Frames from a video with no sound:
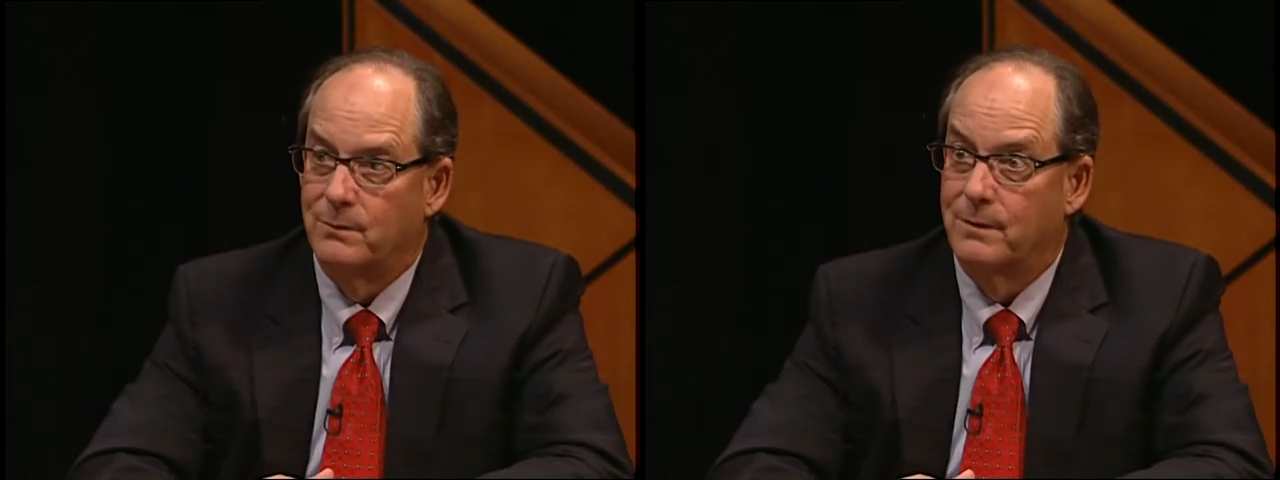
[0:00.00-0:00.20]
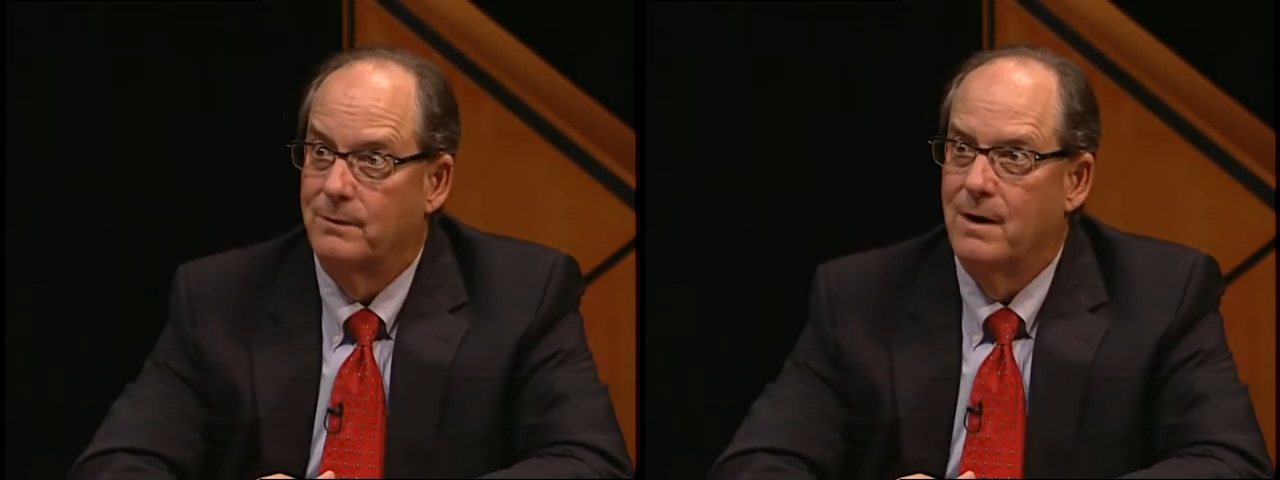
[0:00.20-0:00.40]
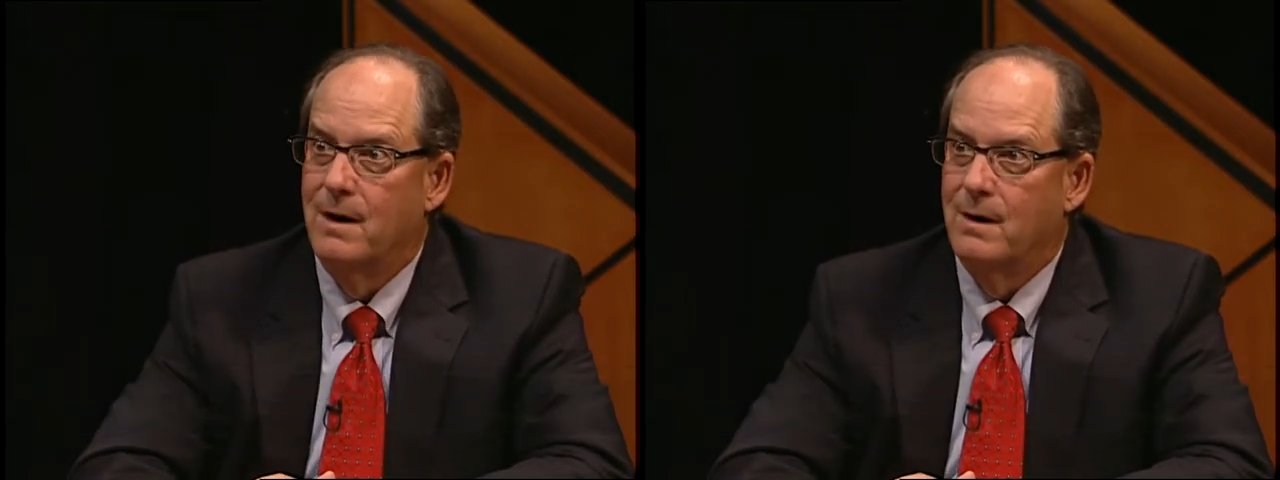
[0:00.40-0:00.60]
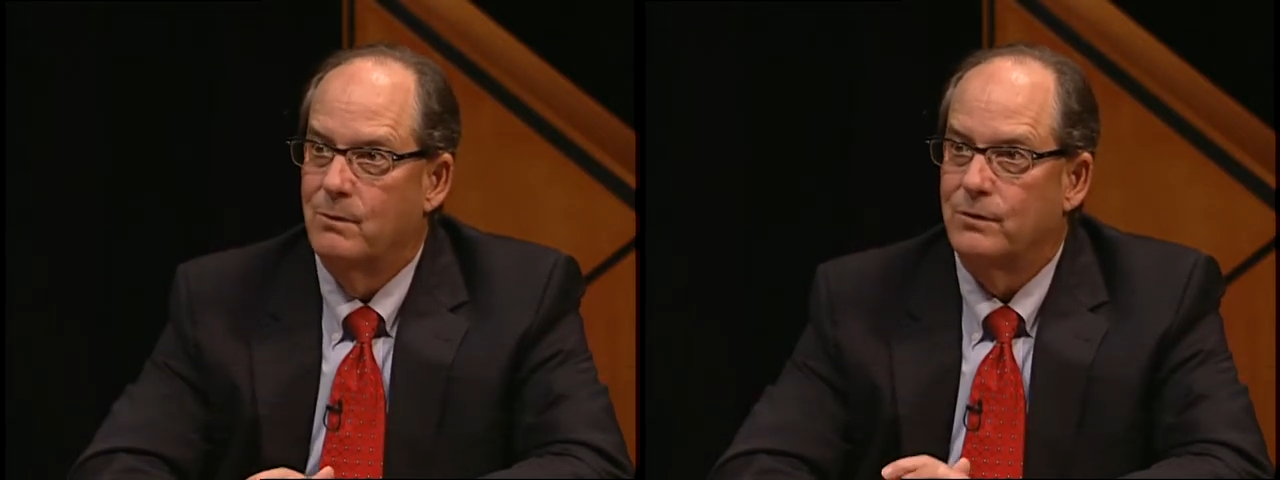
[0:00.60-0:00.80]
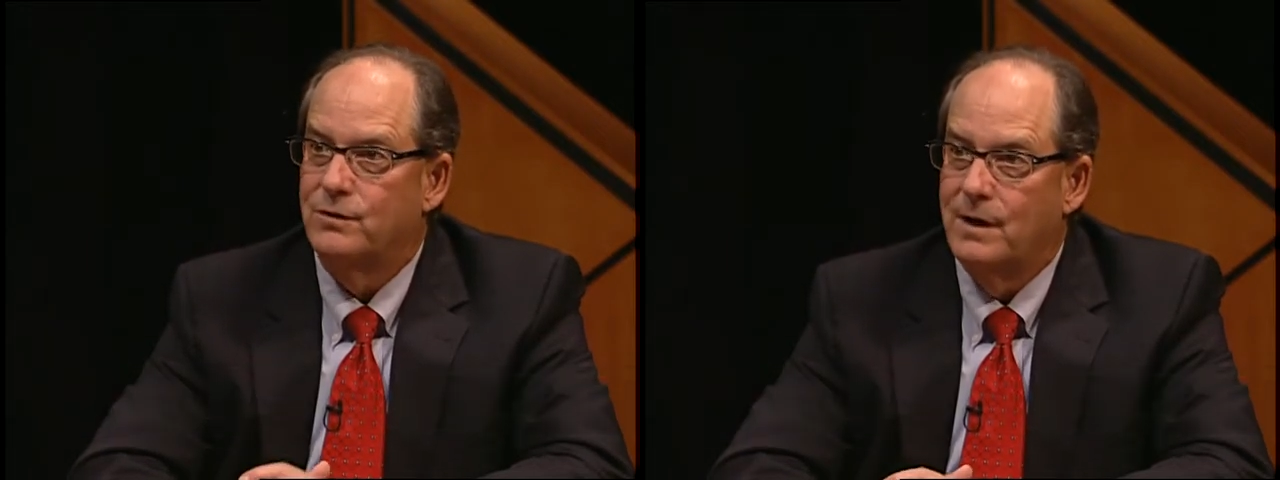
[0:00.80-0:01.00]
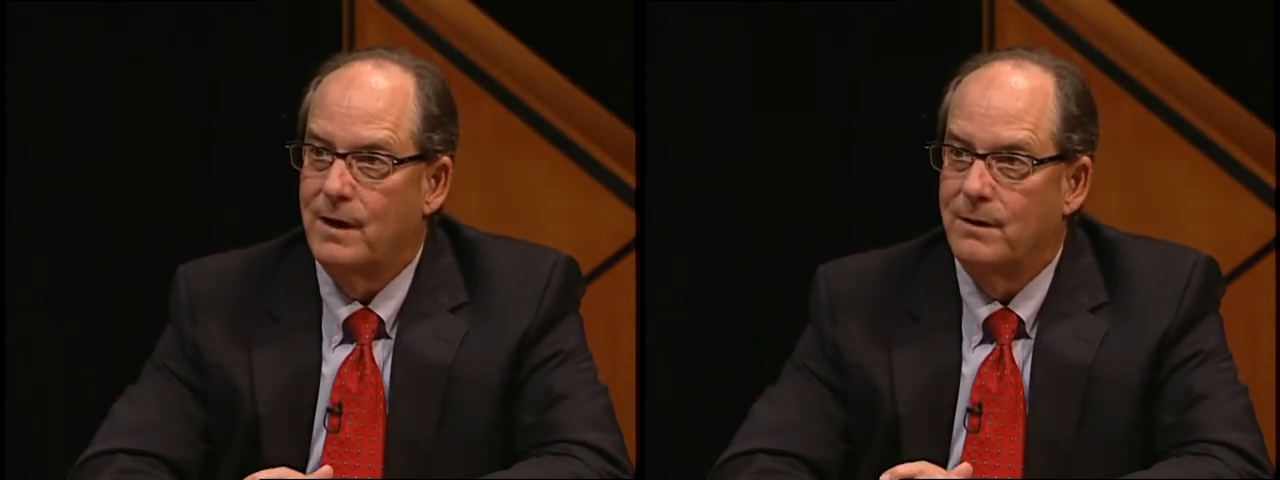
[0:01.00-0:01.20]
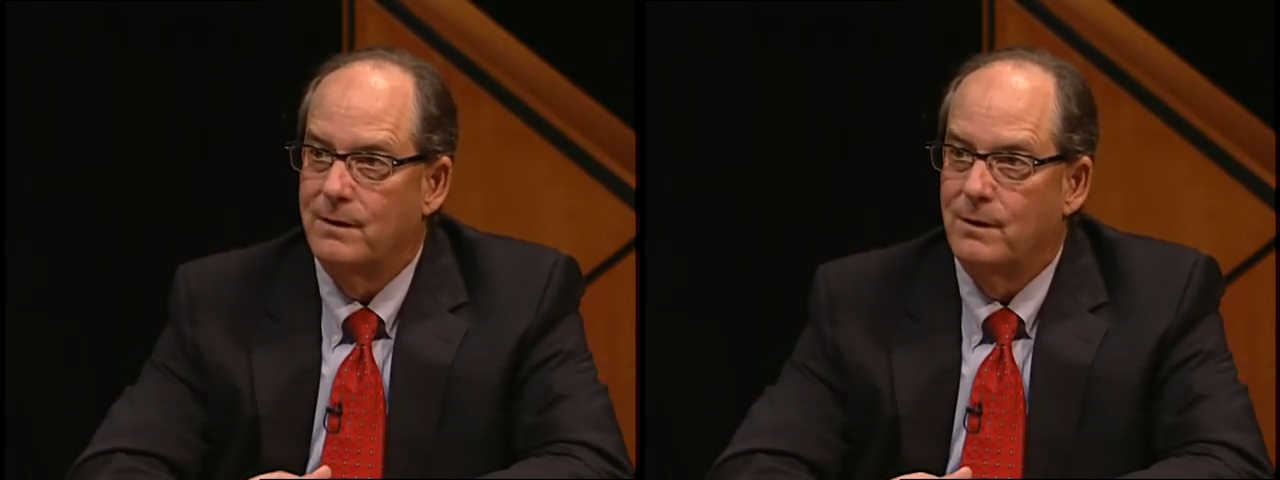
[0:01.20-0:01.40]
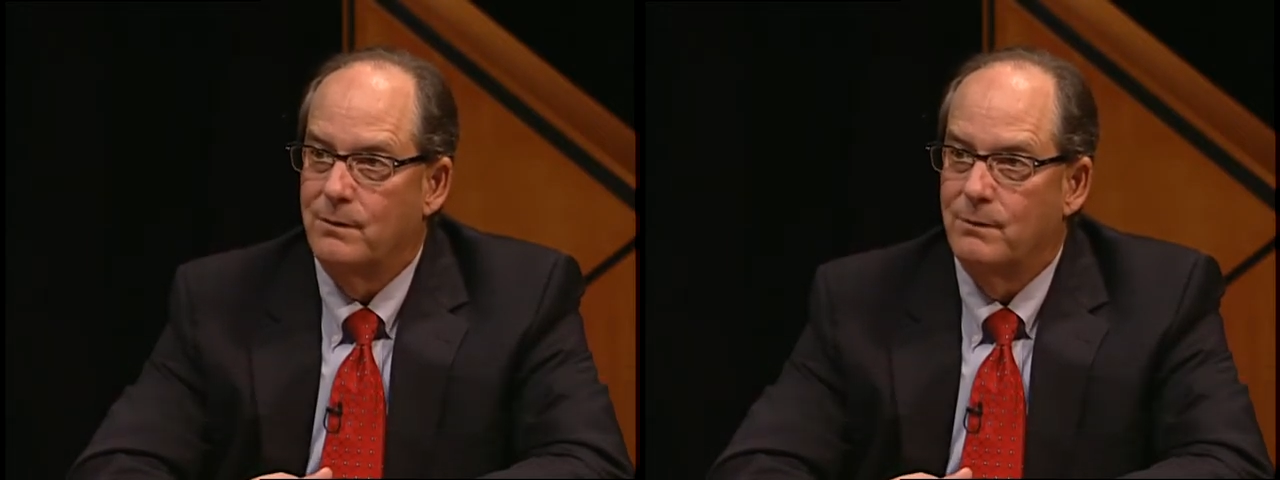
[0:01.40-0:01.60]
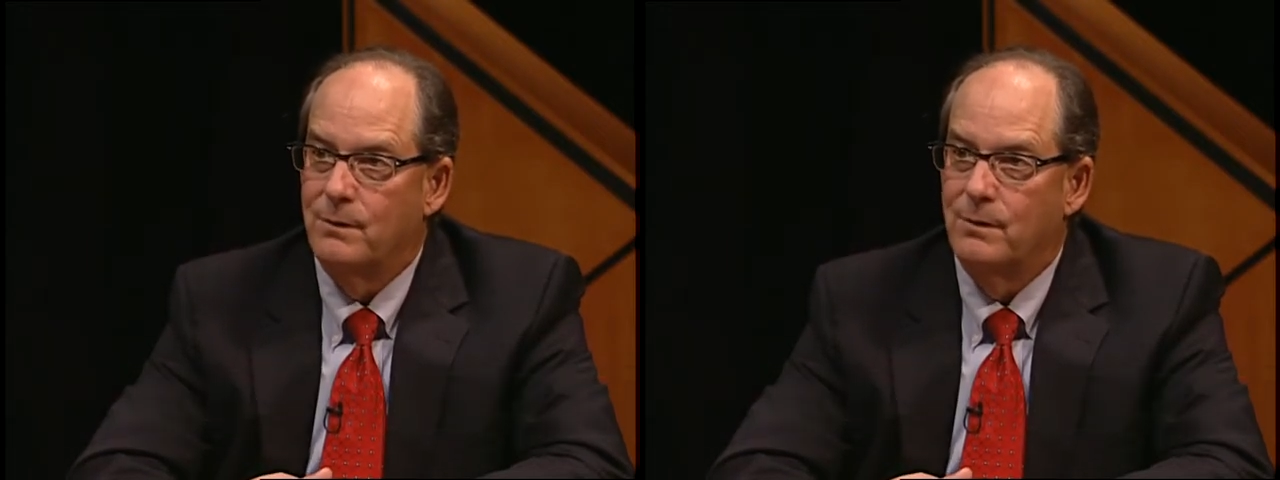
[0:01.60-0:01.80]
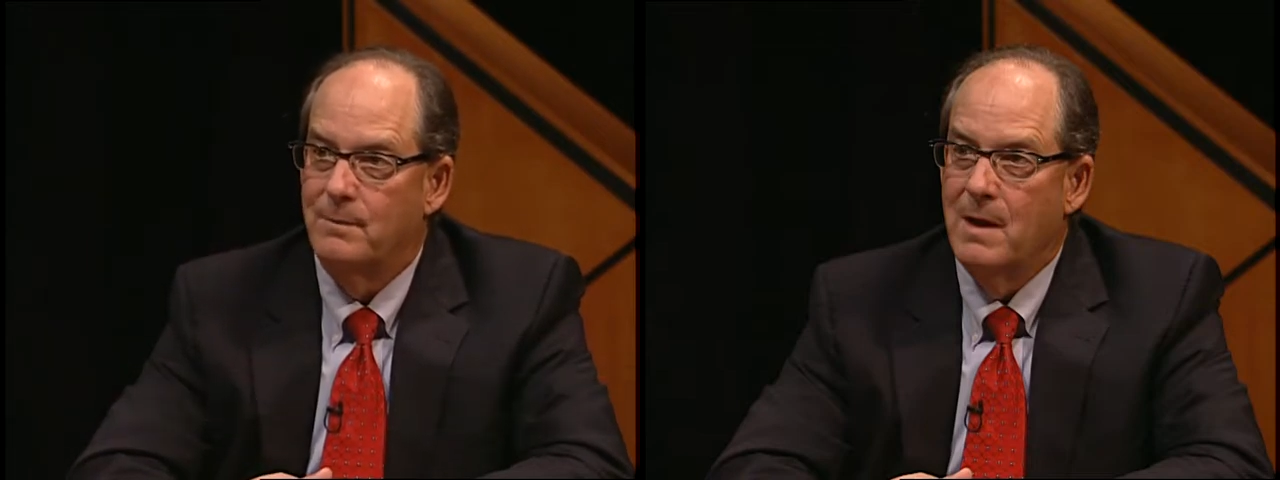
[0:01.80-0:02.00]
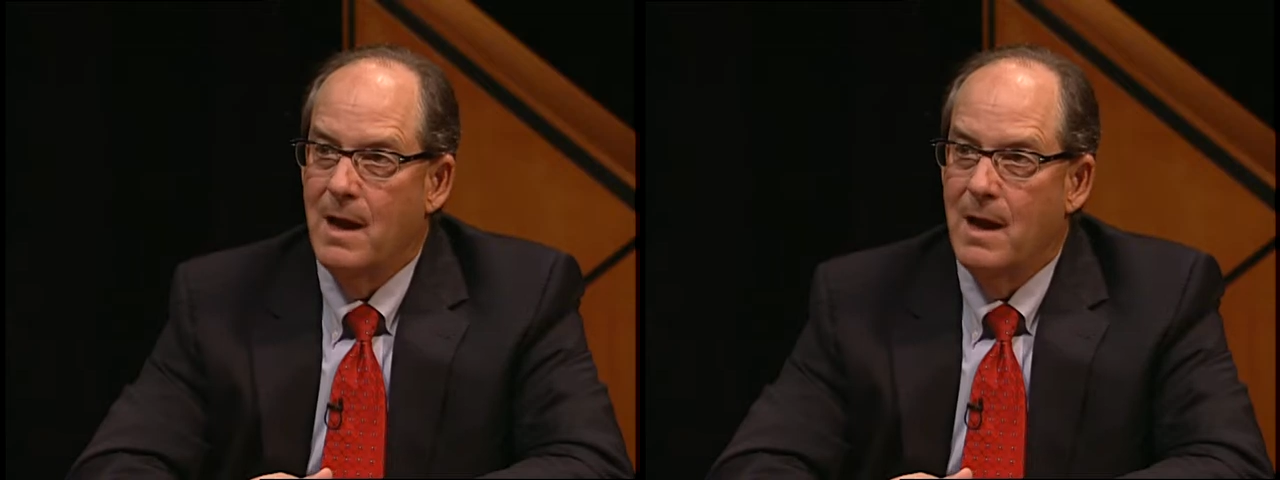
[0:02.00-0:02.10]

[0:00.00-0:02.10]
We're scared to go through them.